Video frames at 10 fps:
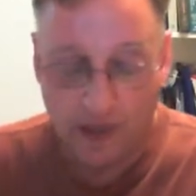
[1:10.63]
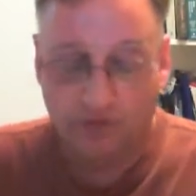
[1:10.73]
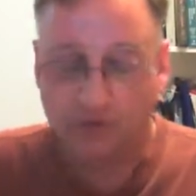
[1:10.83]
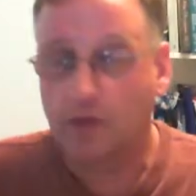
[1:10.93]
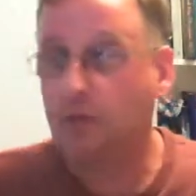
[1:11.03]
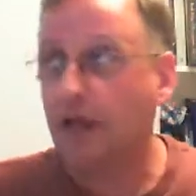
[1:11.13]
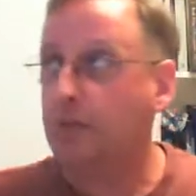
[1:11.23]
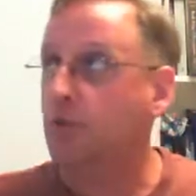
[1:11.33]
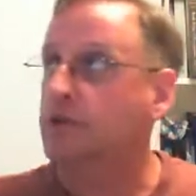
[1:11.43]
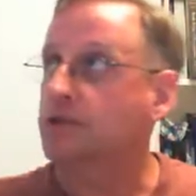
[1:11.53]
So the
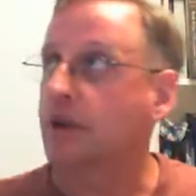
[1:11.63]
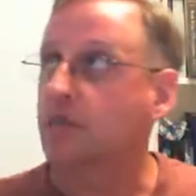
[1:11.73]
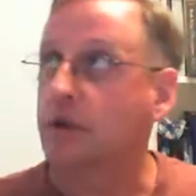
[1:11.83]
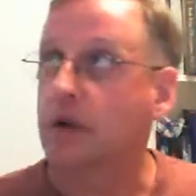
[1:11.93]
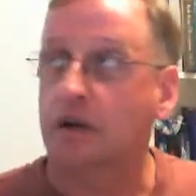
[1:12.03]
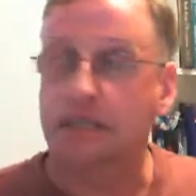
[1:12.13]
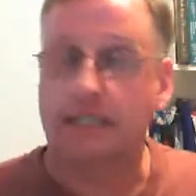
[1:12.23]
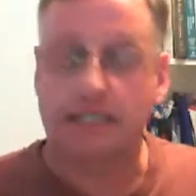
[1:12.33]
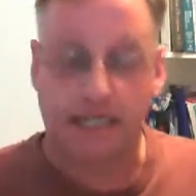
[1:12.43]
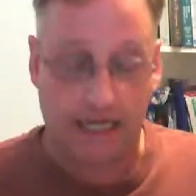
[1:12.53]
Blackboard software
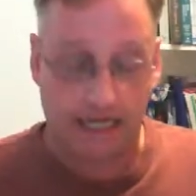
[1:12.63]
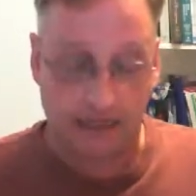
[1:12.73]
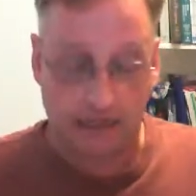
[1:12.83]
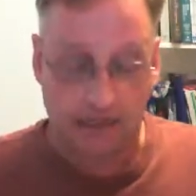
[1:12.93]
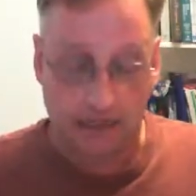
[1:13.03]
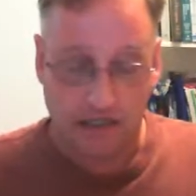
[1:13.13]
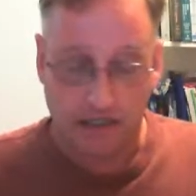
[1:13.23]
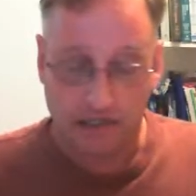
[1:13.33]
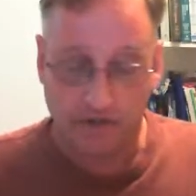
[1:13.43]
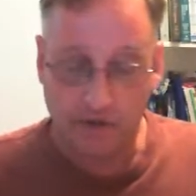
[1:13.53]
is designed
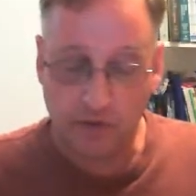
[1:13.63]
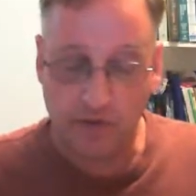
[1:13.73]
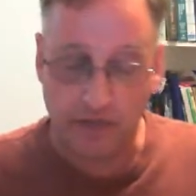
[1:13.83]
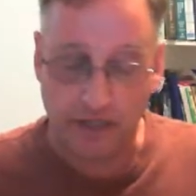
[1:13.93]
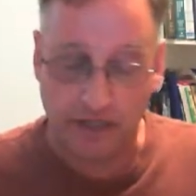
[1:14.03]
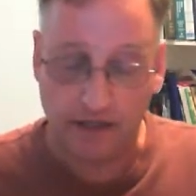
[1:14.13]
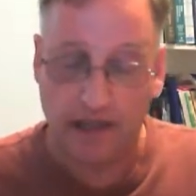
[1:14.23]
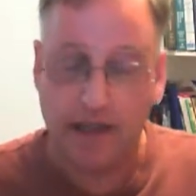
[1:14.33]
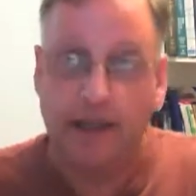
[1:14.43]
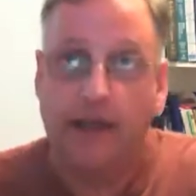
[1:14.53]
to give you and me
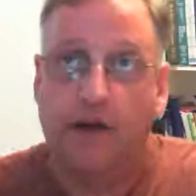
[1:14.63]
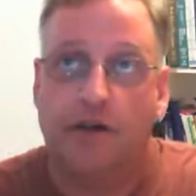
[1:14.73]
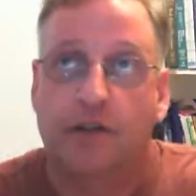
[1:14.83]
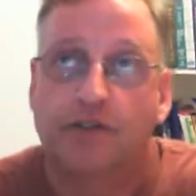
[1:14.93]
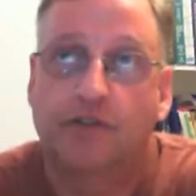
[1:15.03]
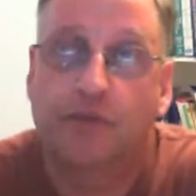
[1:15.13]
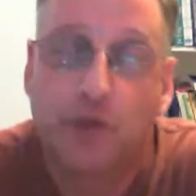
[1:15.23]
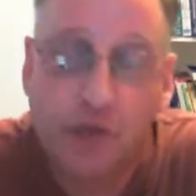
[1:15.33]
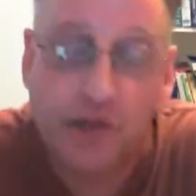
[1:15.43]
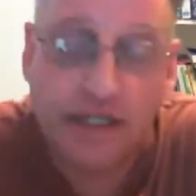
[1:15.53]
areas to
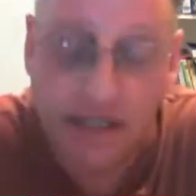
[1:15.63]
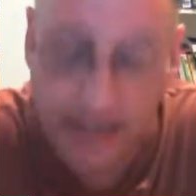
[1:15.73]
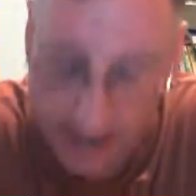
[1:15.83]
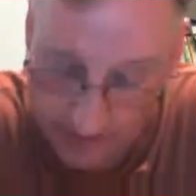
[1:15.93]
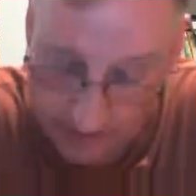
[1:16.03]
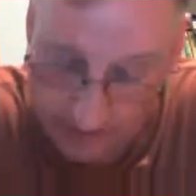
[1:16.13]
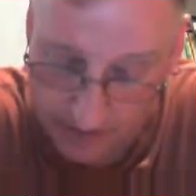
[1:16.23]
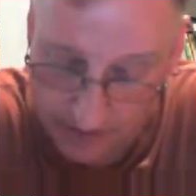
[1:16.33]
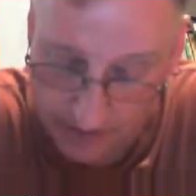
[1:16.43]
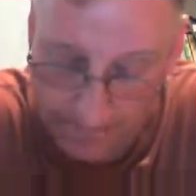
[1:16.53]
view
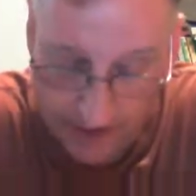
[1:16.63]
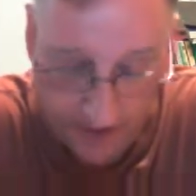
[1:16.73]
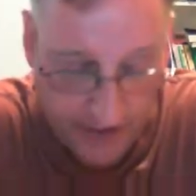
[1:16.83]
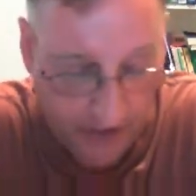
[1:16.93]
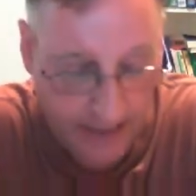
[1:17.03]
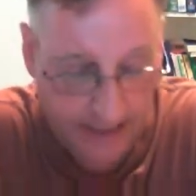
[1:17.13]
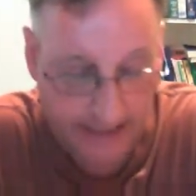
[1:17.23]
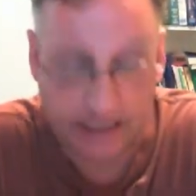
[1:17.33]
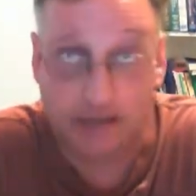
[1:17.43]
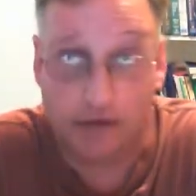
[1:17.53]
presentations, share
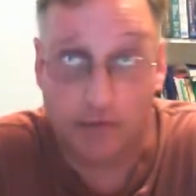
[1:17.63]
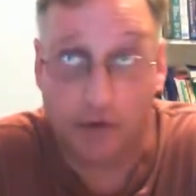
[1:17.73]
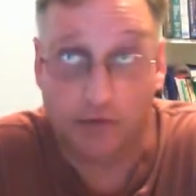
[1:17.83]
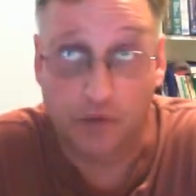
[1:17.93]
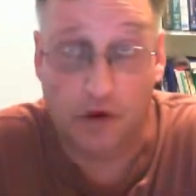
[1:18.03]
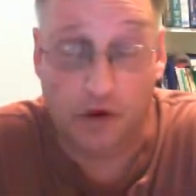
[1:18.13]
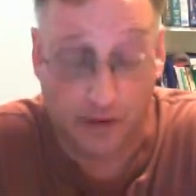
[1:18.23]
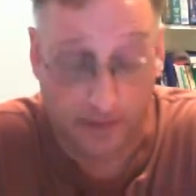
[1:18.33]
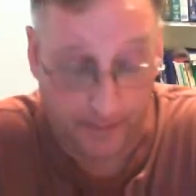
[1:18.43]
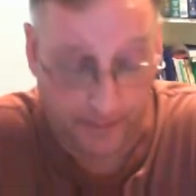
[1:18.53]
ideas, and post work.